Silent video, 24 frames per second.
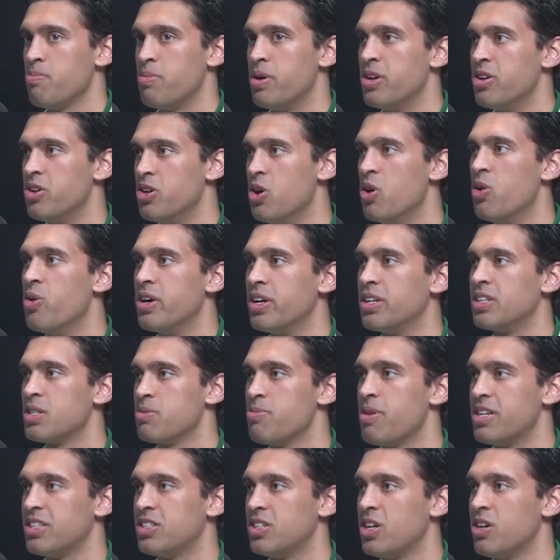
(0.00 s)
but knowing to
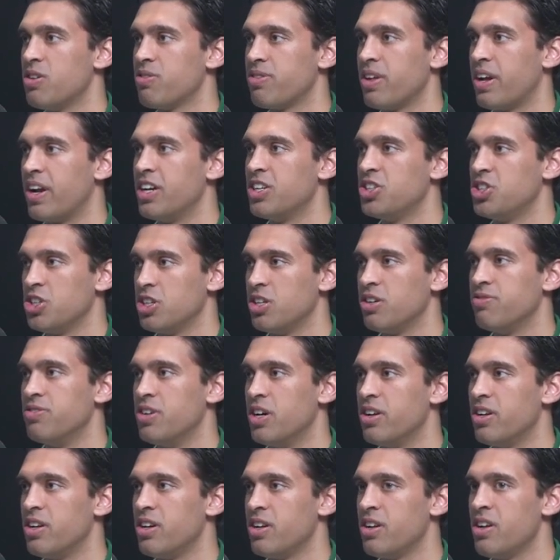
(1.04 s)
myself that I should have
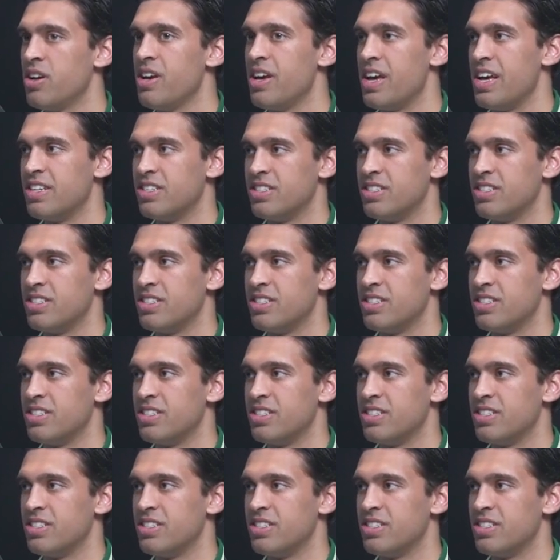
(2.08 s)
done it, yeah.